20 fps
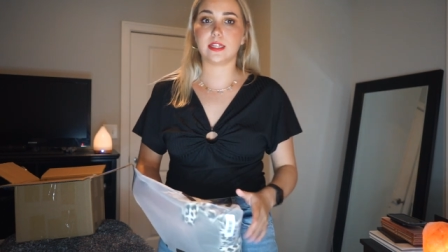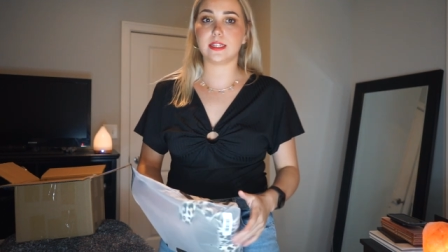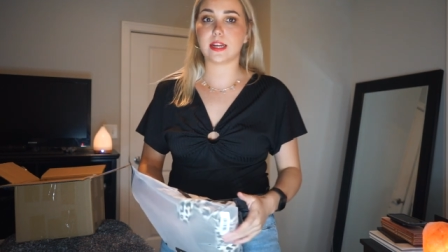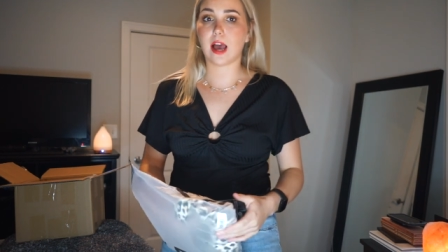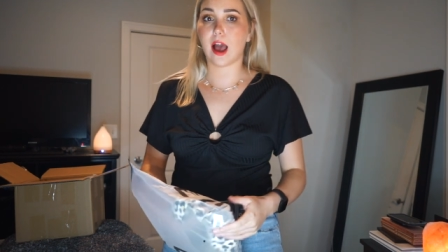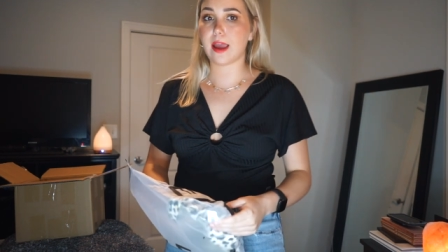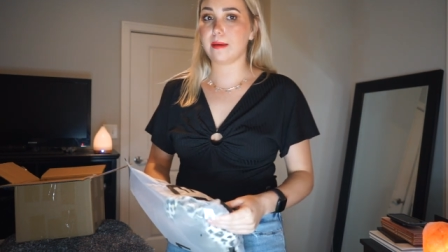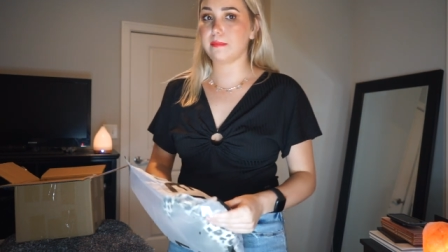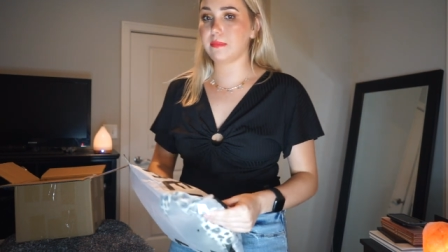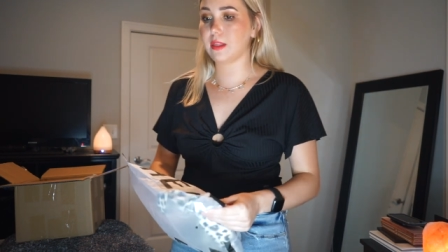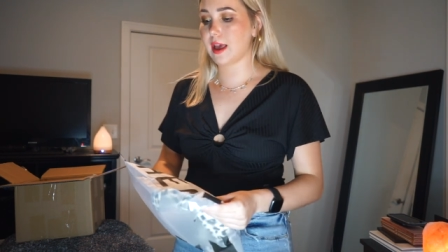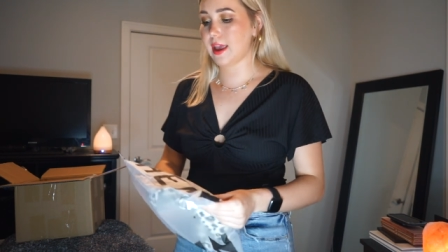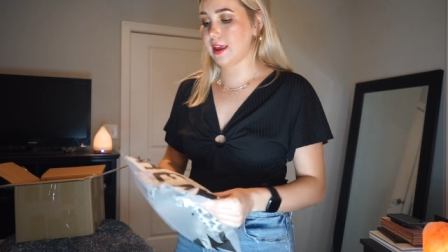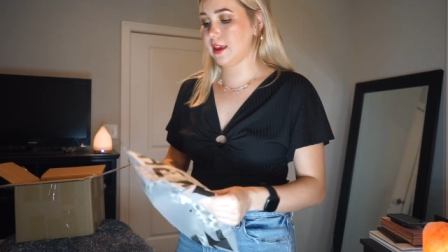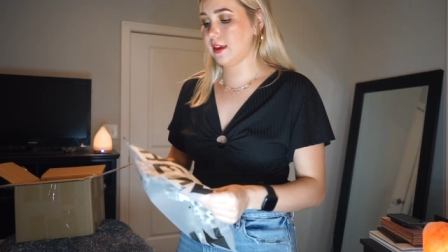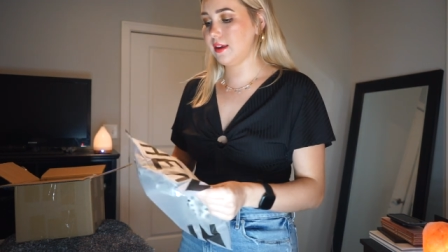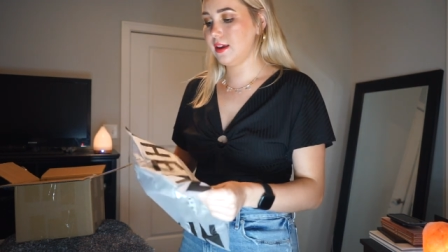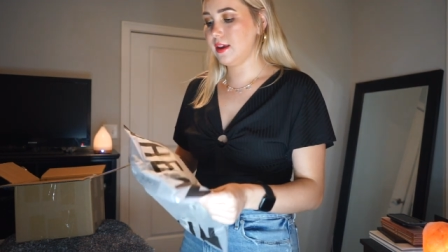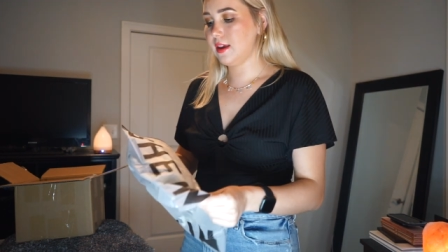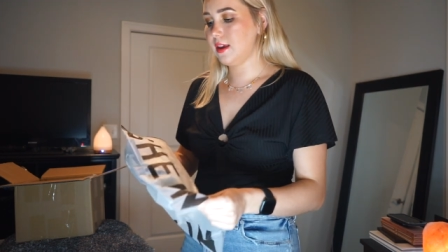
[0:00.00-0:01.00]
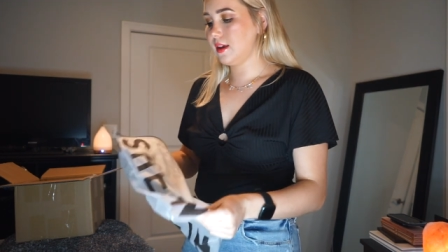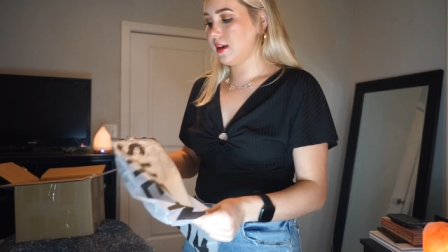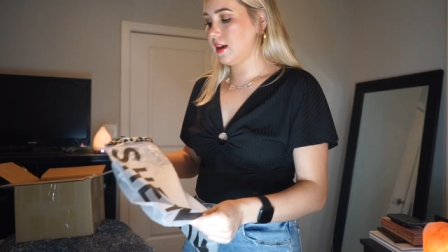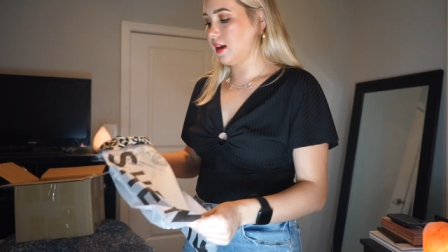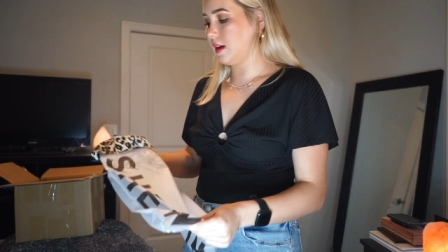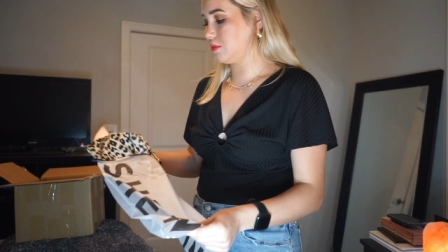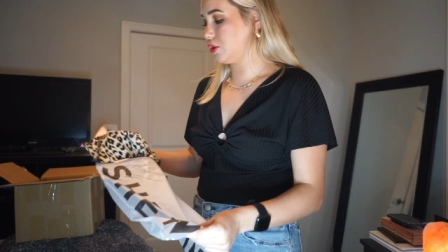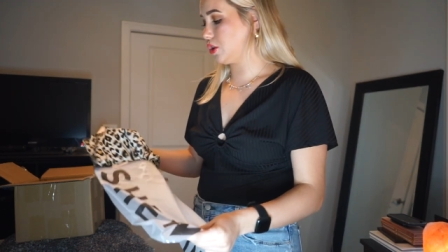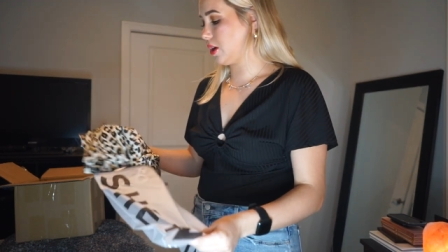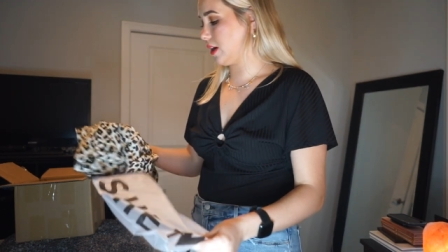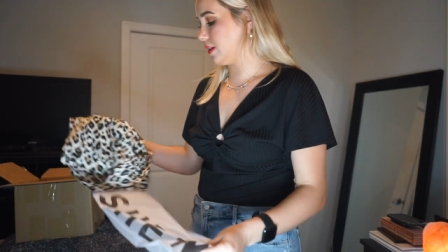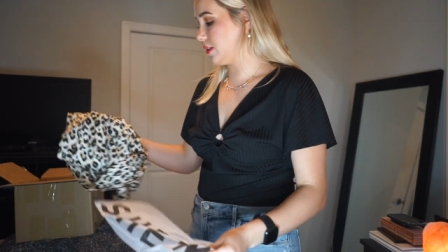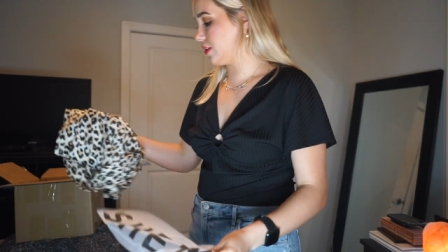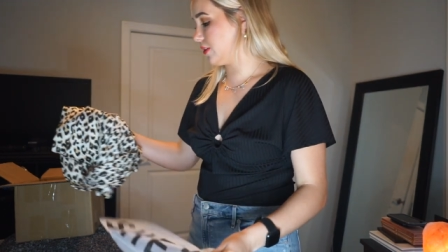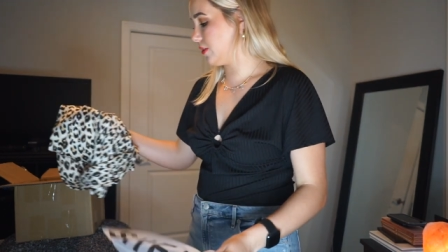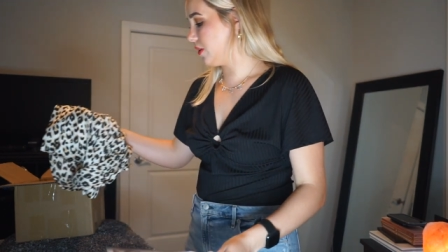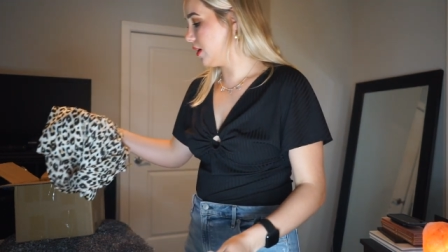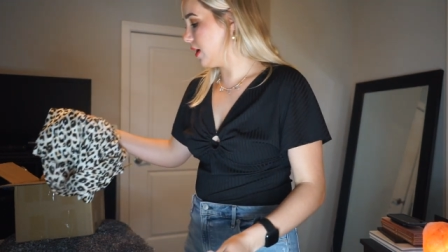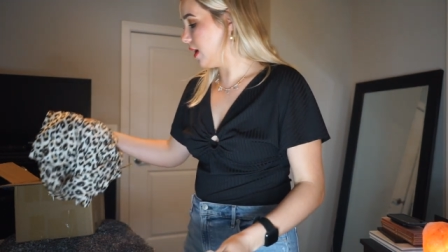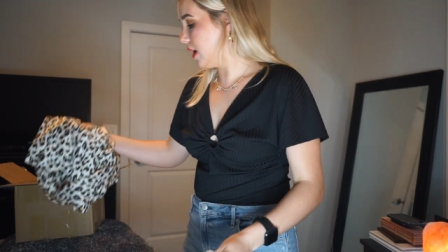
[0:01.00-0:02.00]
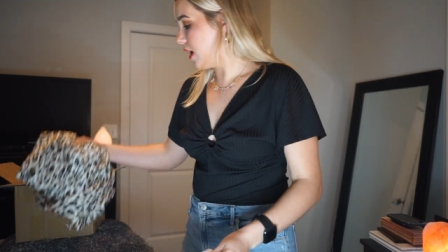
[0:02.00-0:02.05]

a dime, like I'm trying to.